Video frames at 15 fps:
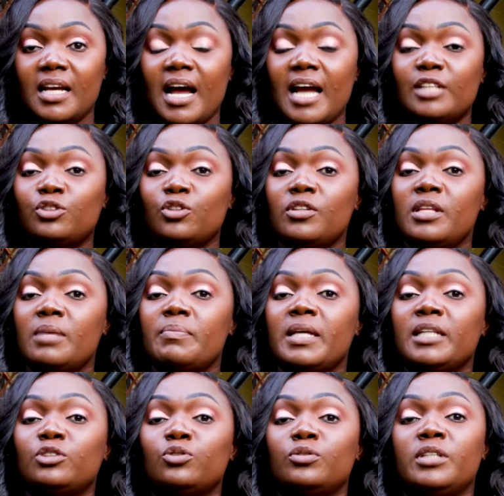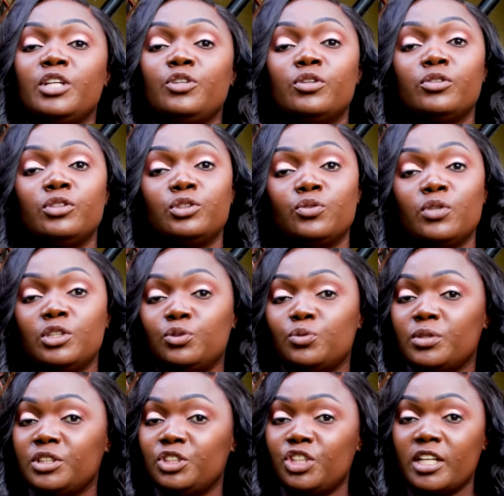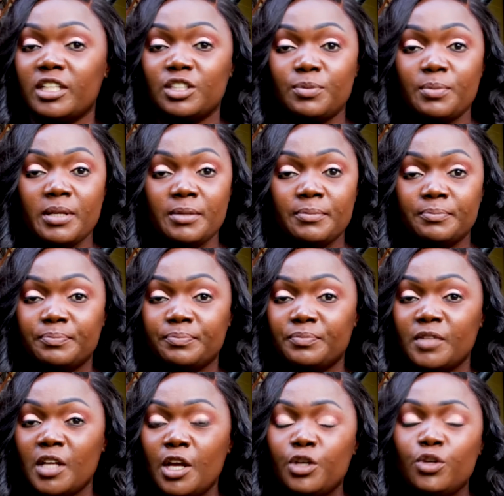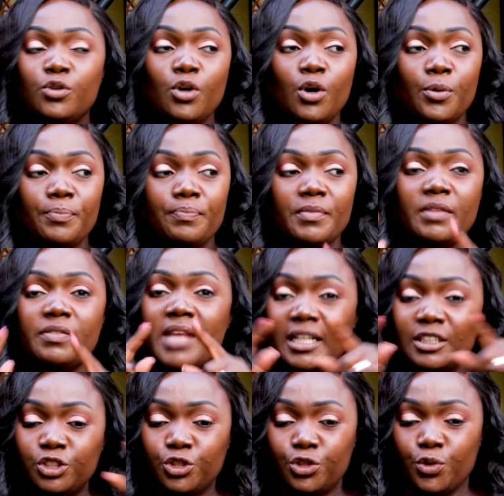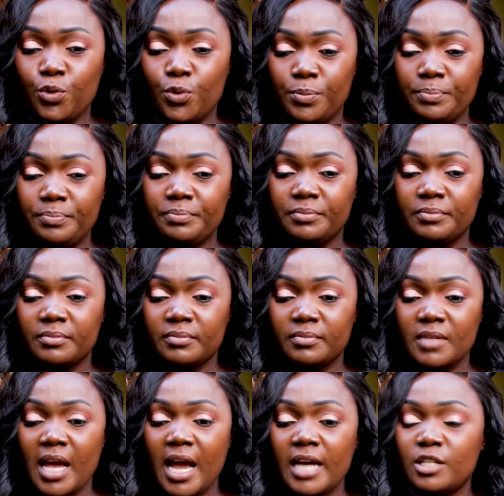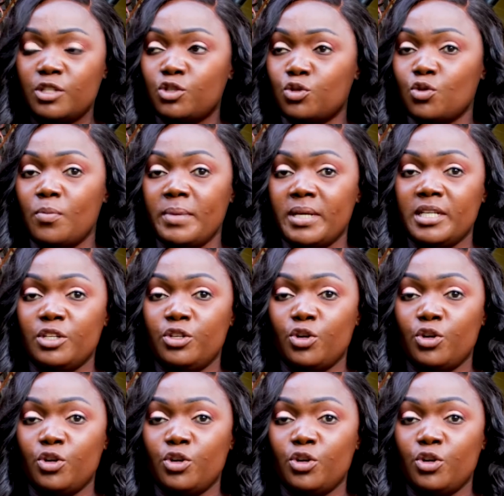I told them that today you're not going to inject me. You know, that room had so many